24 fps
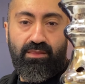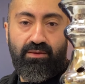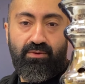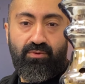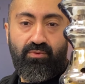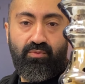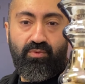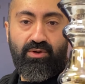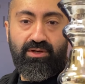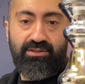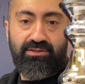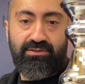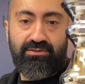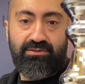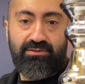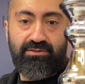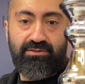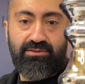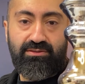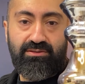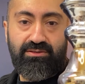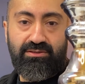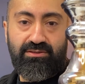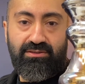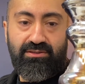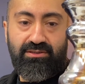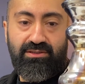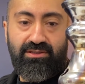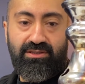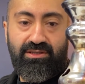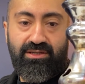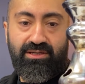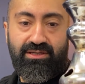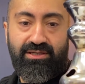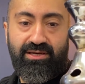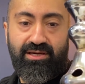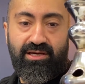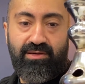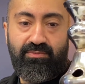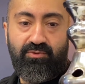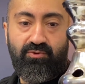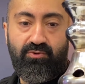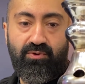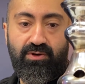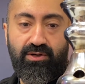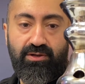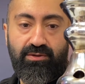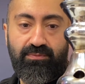what a KM
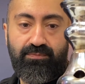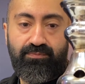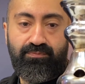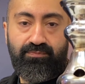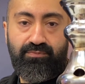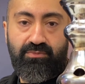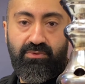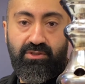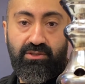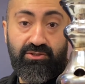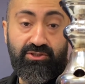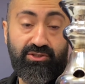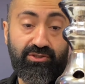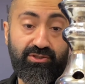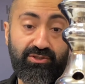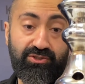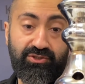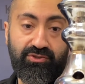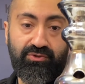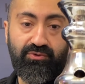hookah, traditional